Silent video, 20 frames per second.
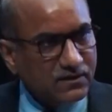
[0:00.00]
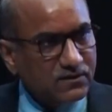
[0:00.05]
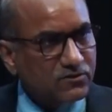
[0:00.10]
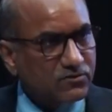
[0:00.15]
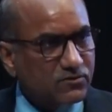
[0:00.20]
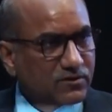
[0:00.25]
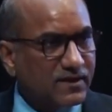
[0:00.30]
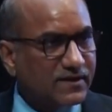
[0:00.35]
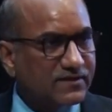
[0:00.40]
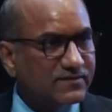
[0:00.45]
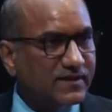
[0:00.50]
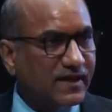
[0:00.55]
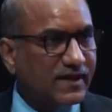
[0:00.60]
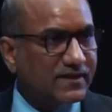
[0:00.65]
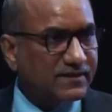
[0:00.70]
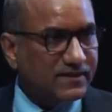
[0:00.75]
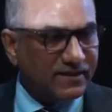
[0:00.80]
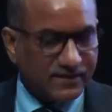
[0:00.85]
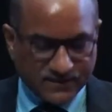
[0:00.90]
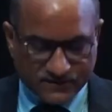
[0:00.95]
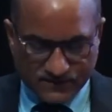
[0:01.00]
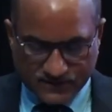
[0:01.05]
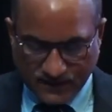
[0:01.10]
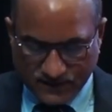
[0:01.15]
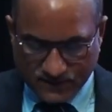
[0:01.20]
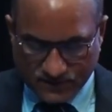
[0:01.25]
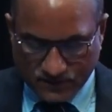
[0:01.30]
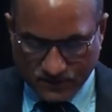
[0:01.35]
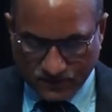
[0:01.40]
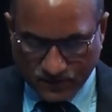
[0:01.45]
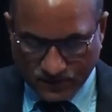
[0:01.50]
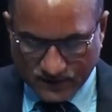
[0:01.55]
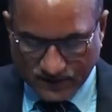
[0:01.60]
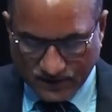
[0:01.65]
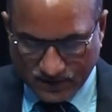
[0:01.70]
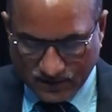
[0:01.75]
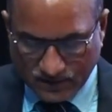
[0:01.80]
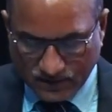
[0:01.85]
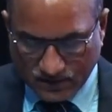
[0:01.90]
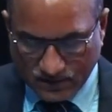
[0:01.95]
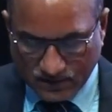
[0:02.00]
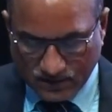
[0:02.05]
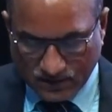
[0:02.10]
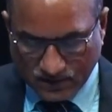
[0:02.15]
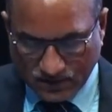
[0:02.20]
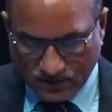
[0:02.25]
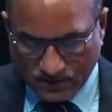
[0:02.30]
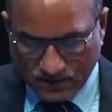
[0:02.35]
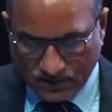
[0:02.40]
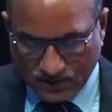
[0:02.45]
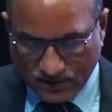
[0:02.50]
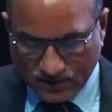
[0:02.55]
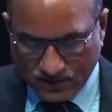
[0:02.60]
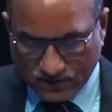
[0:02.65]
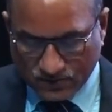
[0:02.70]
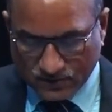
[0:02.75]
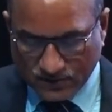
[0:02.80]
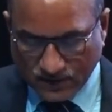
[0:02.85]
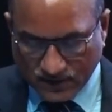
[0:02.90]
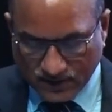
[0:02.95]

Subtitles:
Today's gathering is testimonial to the